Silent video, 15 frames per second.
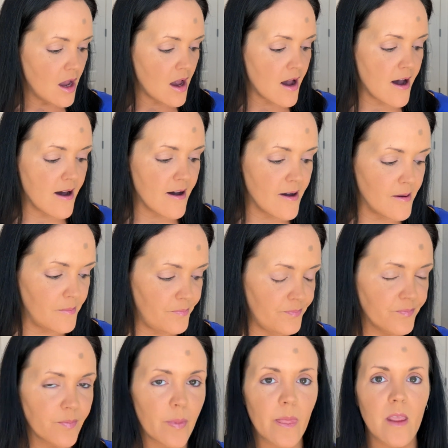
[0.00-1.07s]
And
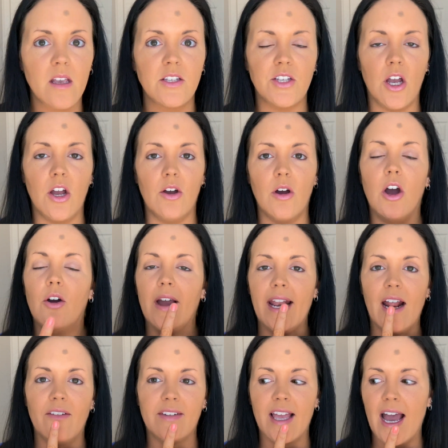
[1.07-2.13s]

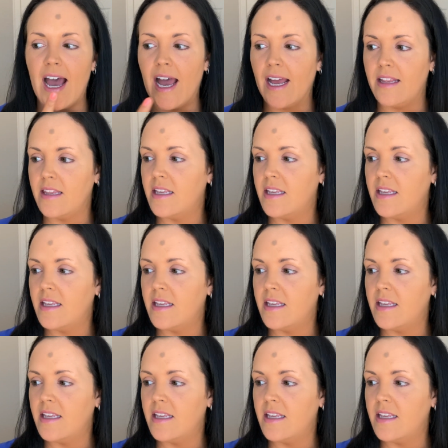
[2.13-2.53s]
I've got